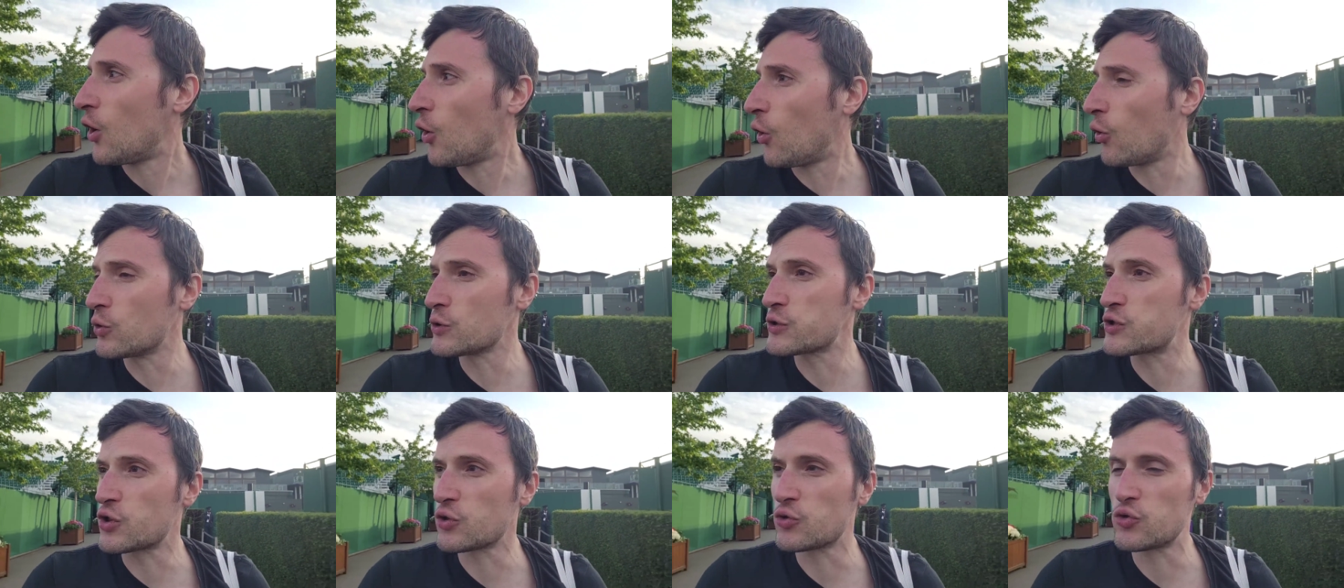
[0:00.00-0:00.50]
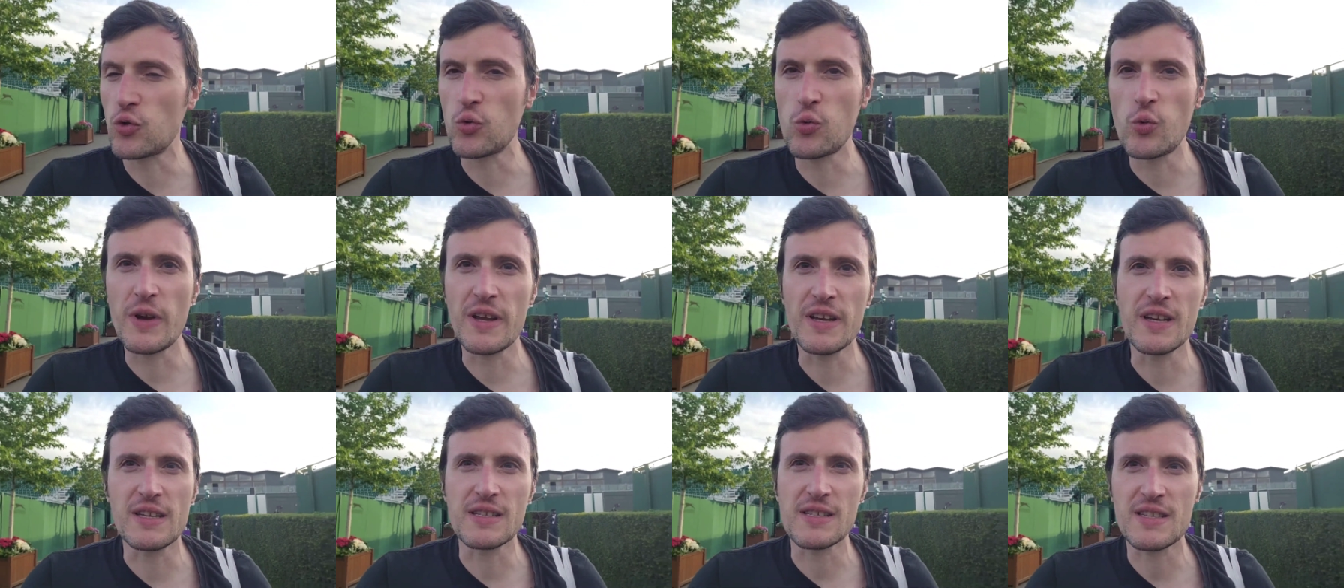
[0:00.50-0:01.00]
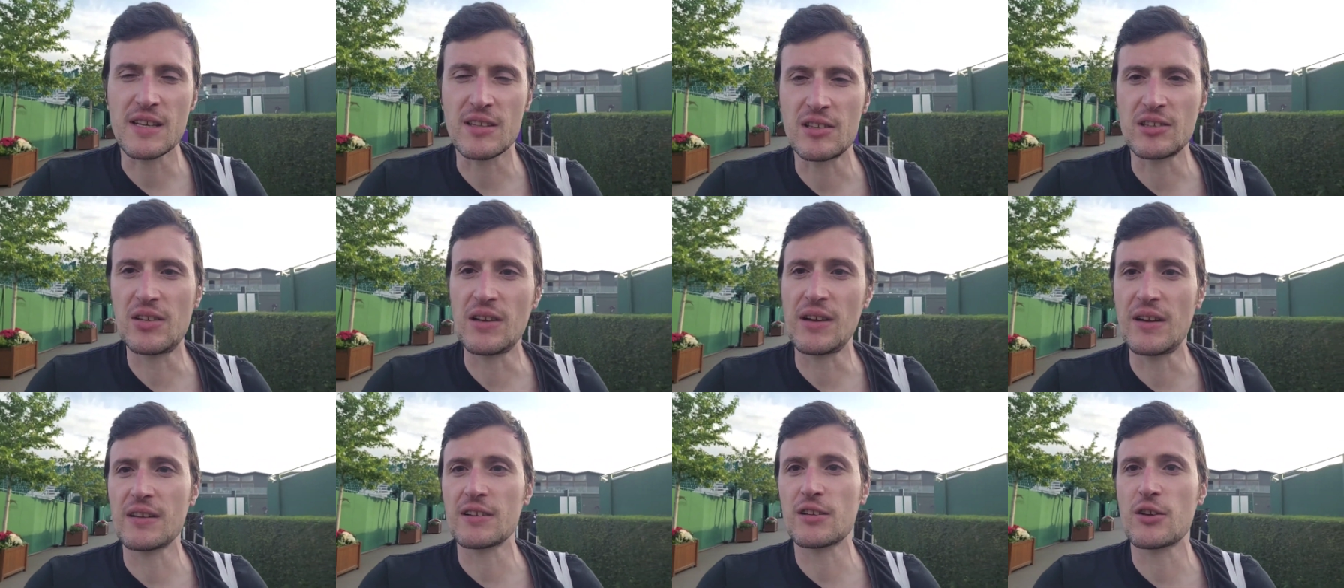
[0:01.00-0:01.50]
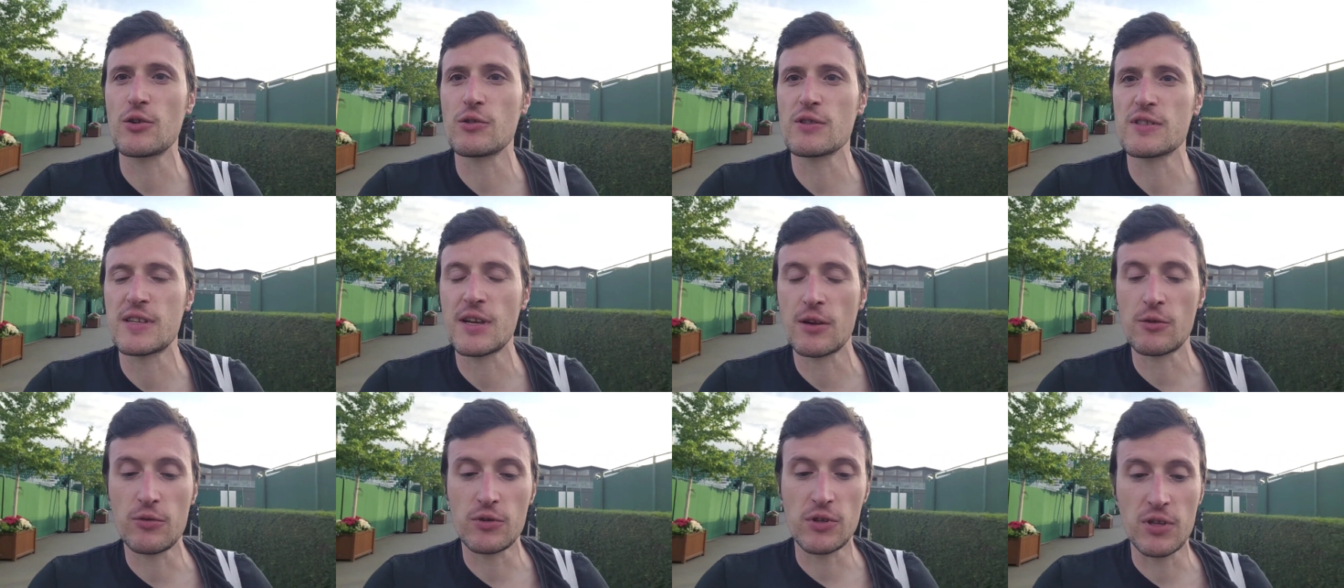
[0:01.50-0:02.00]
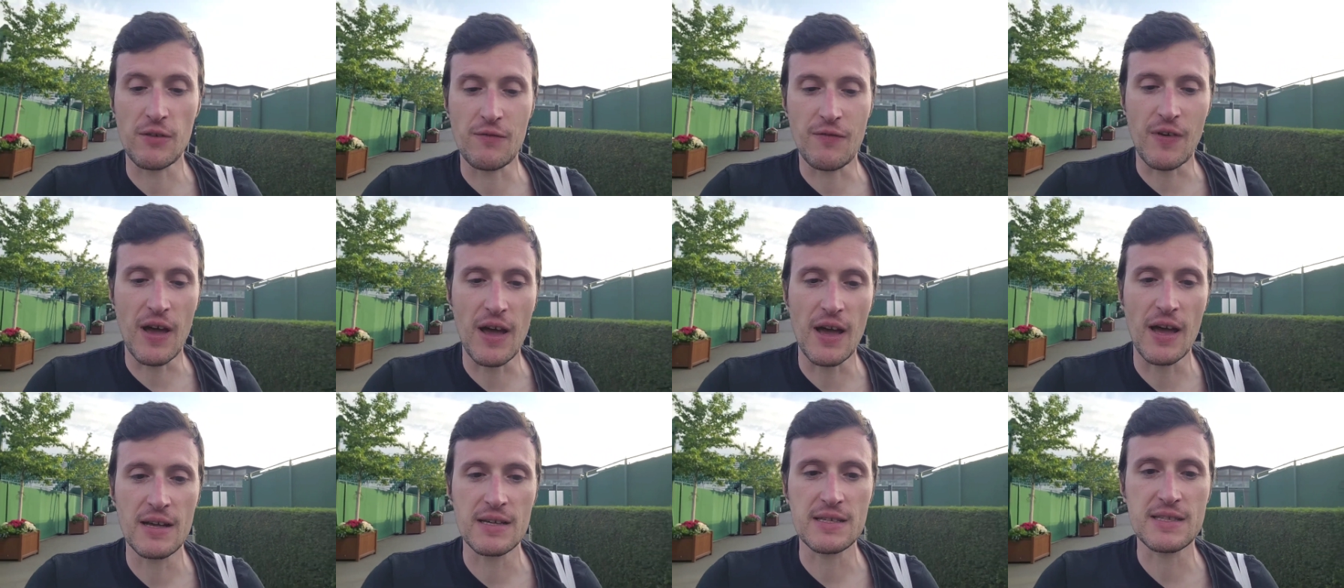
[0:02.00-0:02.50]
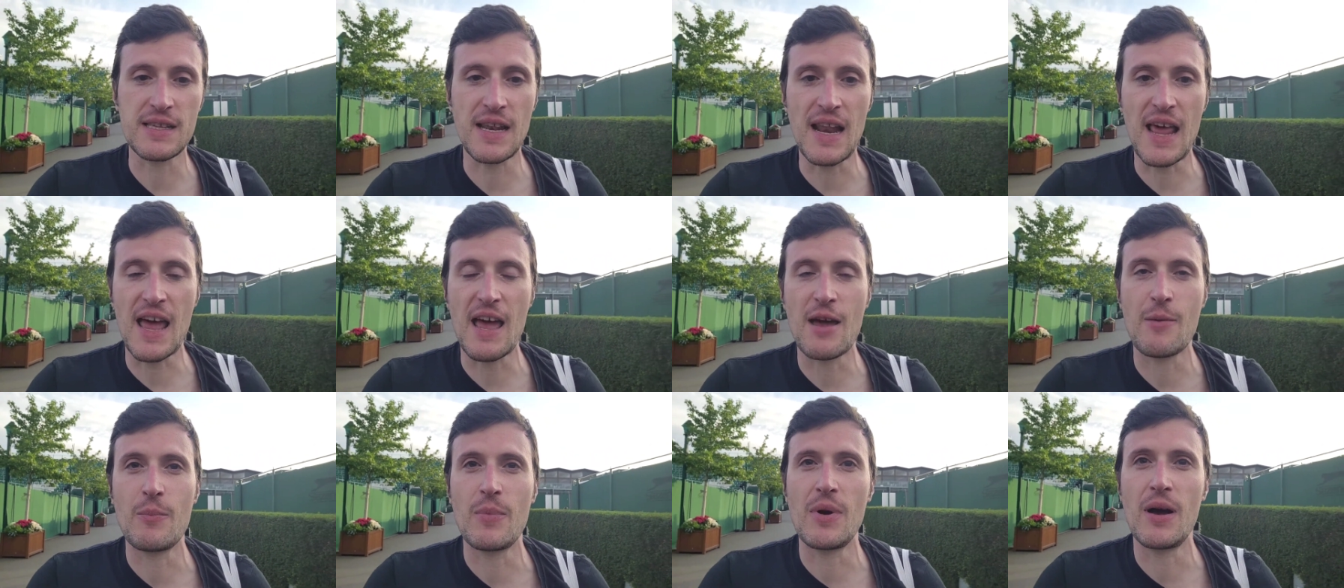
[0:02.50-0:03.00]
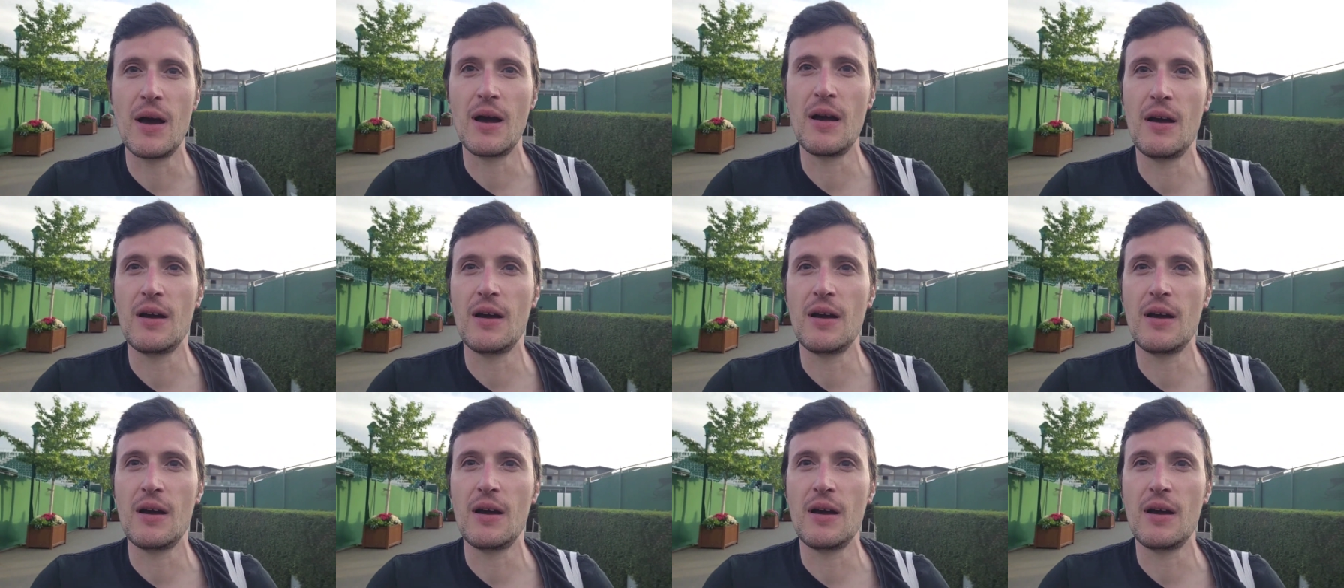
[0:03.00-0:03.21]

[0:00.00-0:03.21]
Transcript: Also to win his uh, third consecutive Slam